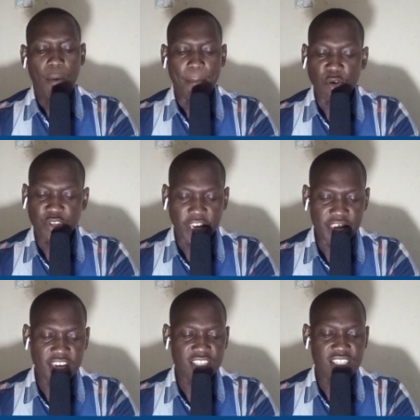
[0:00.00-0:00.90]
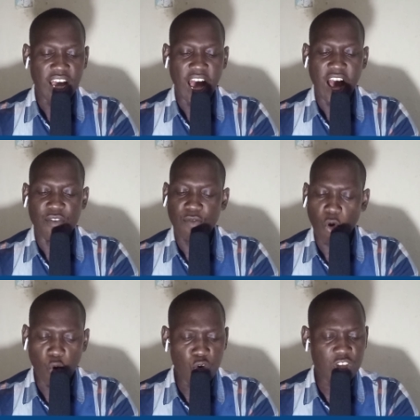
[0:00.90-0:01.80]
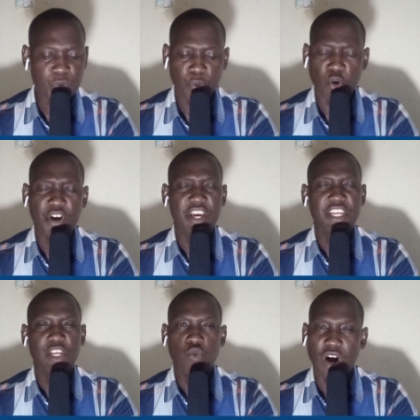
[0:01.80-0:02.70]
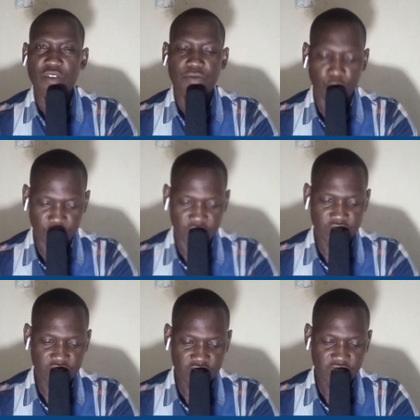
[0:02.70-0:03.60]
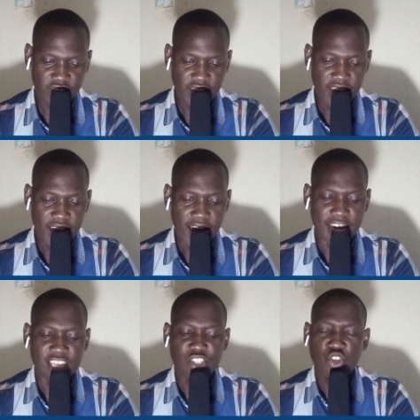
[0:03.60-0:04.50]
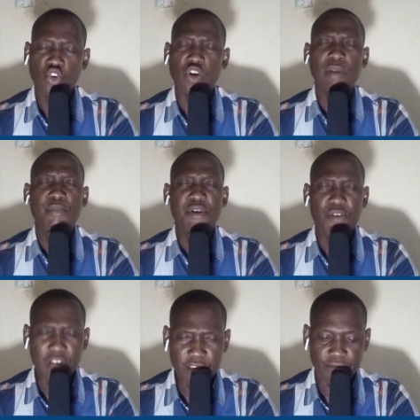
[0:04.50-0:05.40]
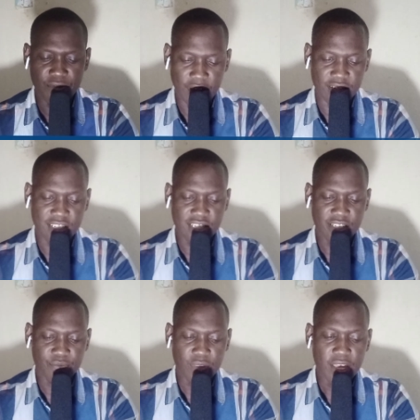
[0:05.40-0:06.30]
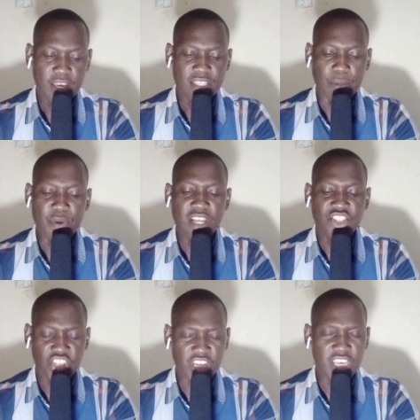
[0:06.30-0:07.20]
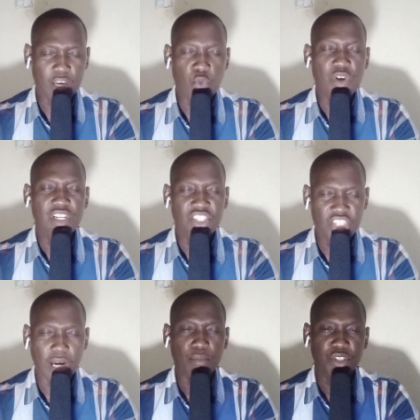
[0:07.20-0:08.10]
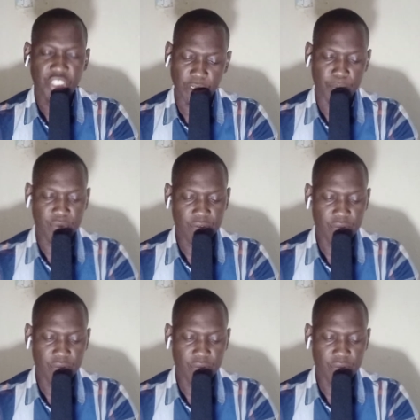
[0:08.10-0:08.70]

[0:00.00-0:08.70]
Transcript: Mount Kenyans have always spoken in one voice and I strongly believe that Sabina Chege will jump ship.